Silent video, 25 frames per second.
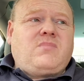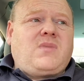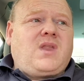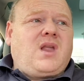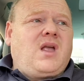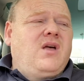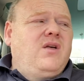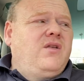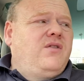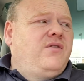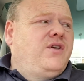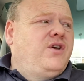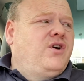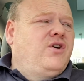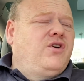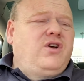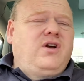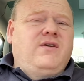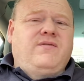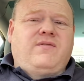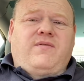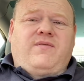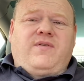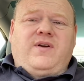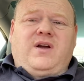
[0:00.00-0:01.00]
The only
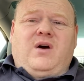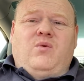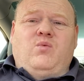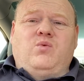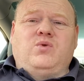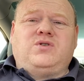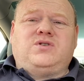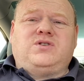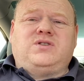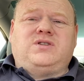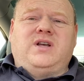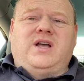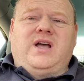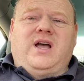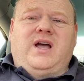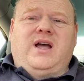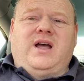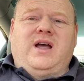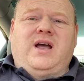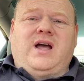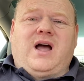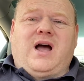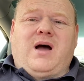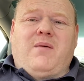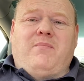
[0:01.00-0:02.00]
other thing I would
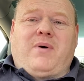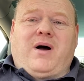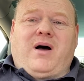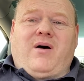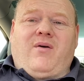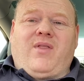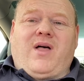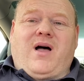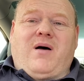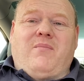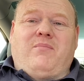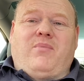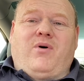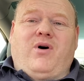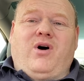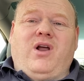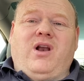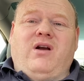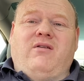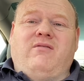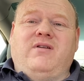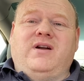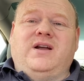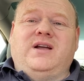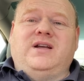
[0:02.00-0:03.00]
say about that
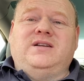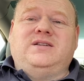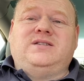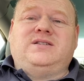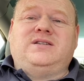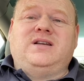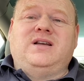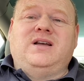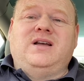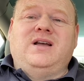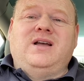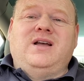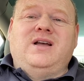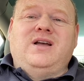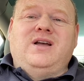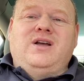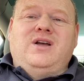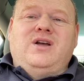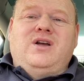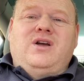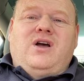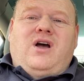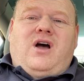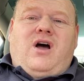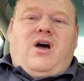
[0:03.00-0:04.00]
boiler is,
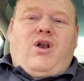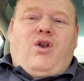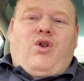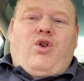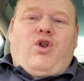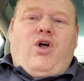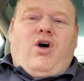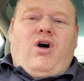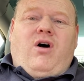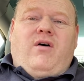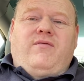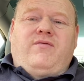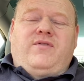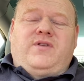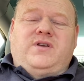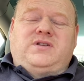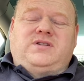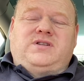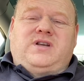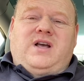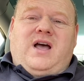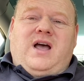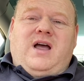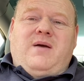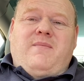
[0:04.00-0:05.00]
a lot of the
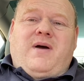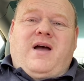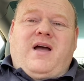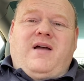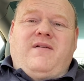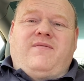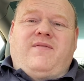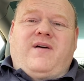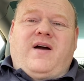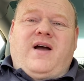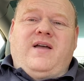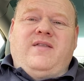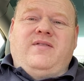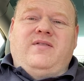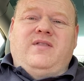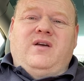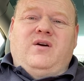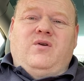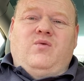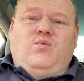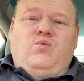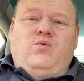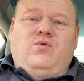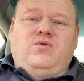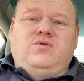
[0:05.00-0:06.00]
time I find
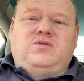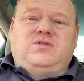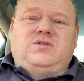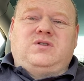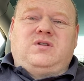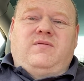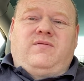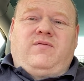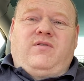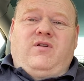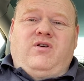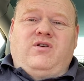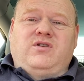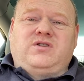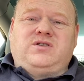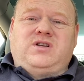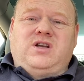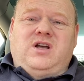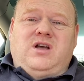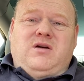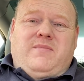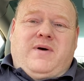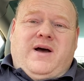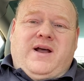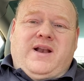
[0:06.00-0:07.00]
that once the flow
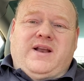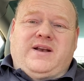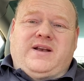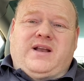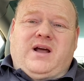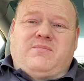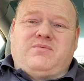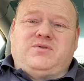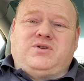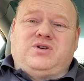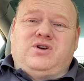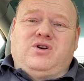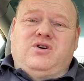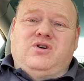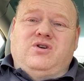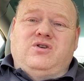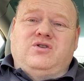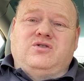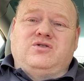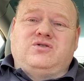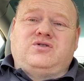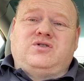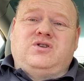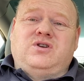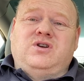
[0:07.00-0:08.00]
turbine adapter
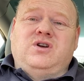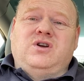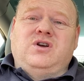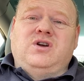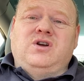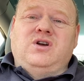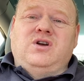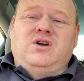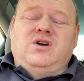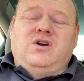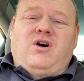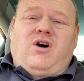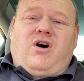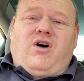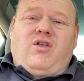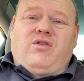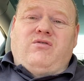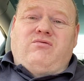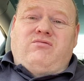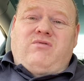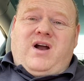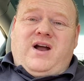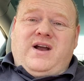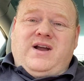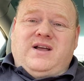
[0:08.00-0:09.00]
goes on the
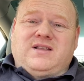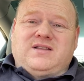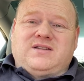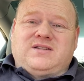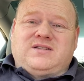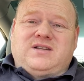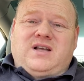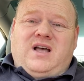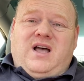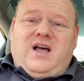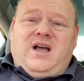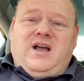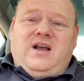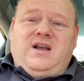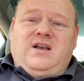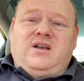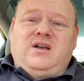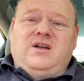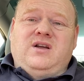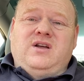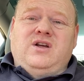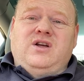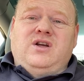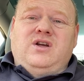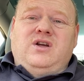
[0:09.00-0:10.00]
right hand side,
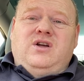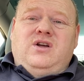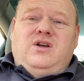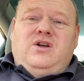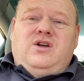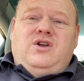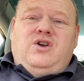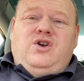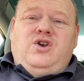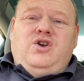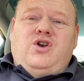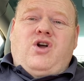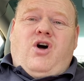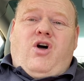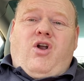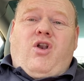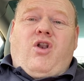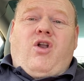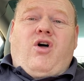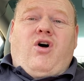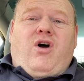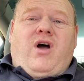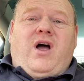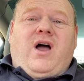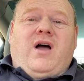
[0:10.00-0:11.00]
not
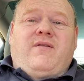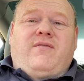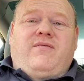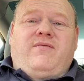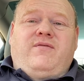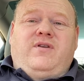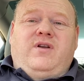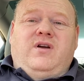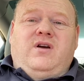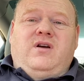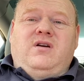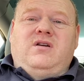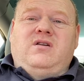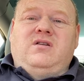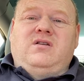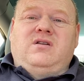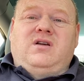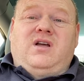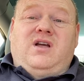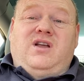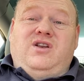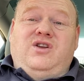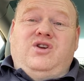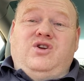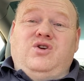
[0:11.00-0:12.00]
long after,
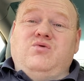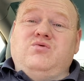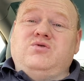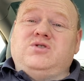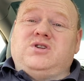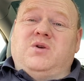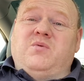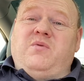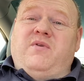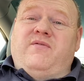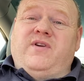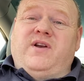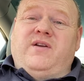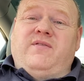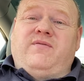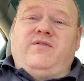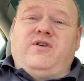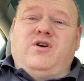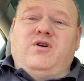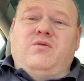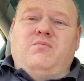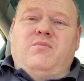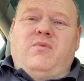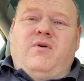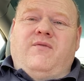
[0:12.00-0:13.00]
and usually within a
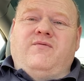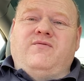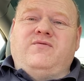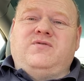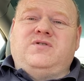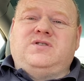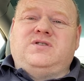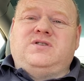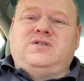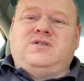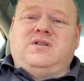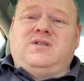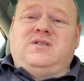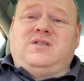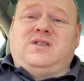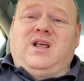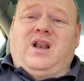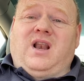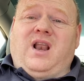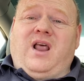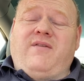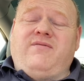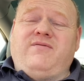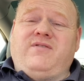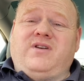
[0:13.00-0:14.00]
few months, the
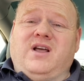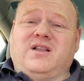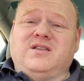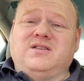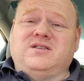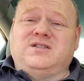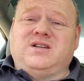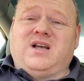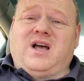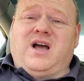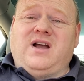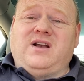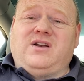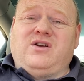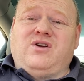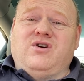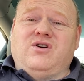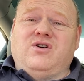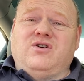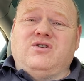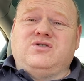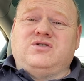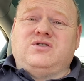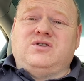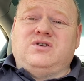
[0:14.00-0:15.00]
left hand side
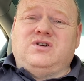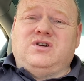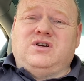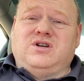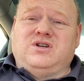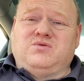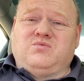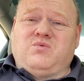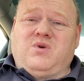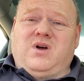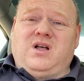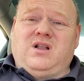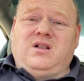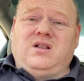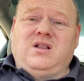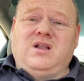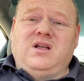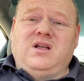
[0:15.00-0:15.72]
goes as well.